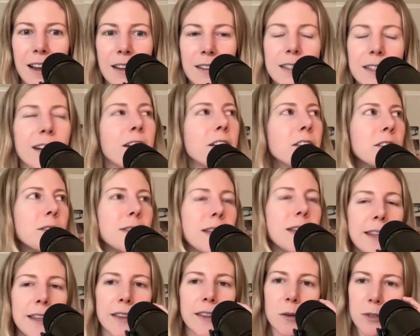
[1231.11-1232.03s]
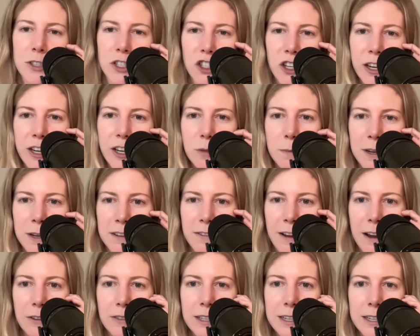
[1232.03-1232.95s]
Did I also say that there was GHB
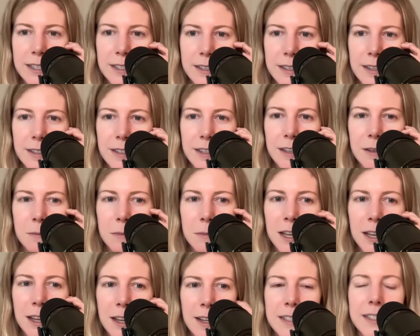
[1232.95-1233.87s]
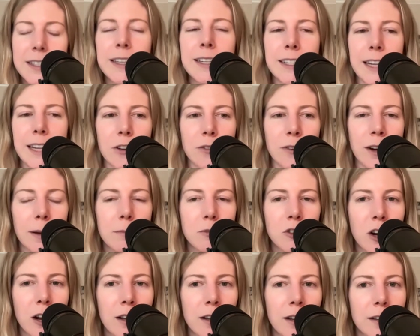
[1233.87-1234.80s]
found in his system? It's the date rape
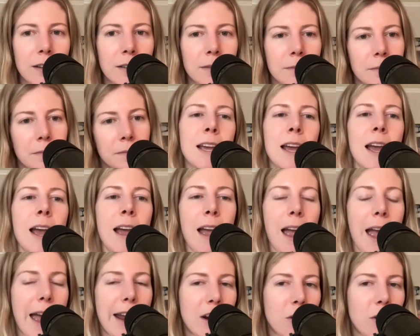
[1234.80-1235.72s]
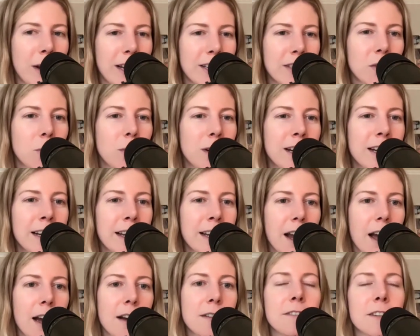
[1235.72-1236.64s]
drug. Anyway, so we're going to
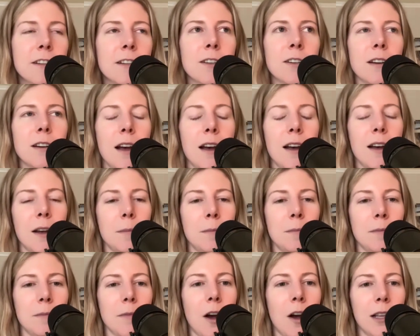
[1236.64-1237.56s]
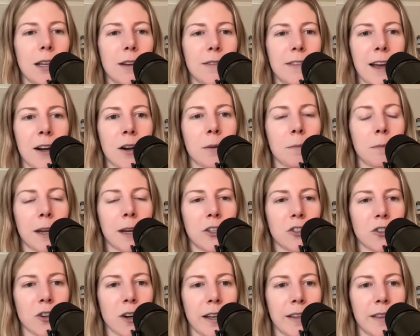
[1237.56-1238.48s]
cover all of that on
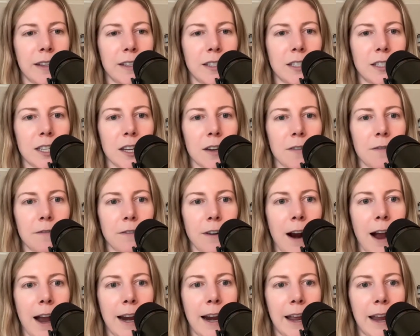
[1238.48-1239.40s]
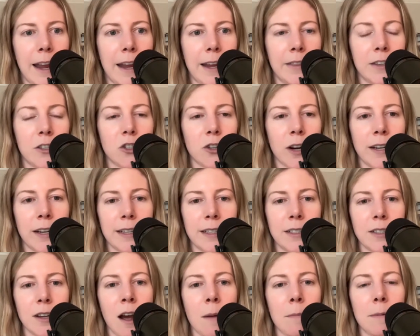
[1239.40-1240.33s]
Patreon this Friday in the Trending
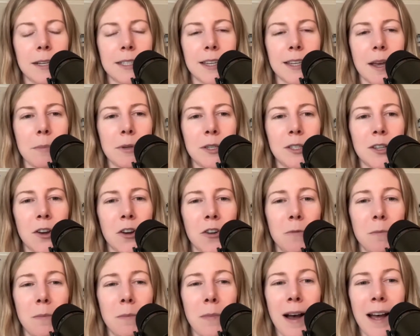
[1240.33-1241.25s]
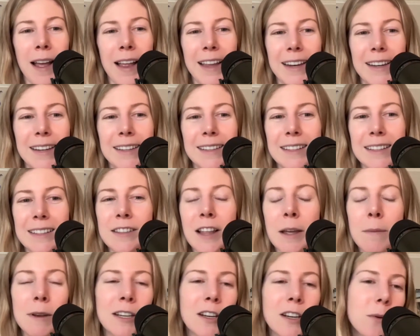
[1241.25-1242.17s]
Topics episode, but
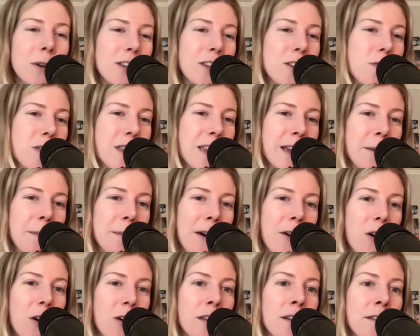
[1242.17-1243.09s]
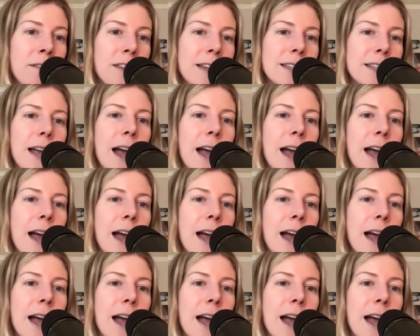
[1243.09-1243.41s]
let me know what you think about all of this.